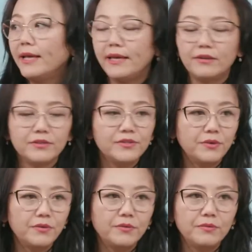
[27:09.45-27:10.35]
and
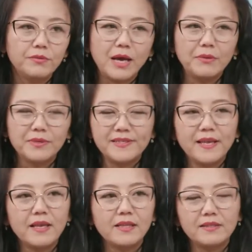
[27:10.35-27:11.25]
also I would
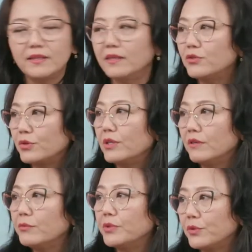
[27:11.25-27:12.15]
say that's a history
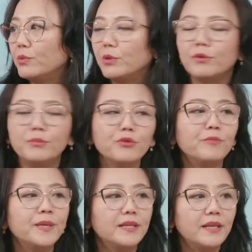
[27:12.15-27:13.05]
of whistleblower
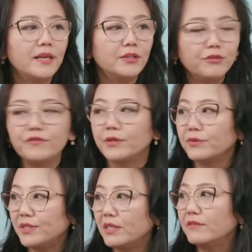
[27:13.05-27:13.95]
movement and New Federal
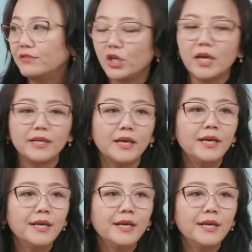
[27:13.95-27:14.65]
State of China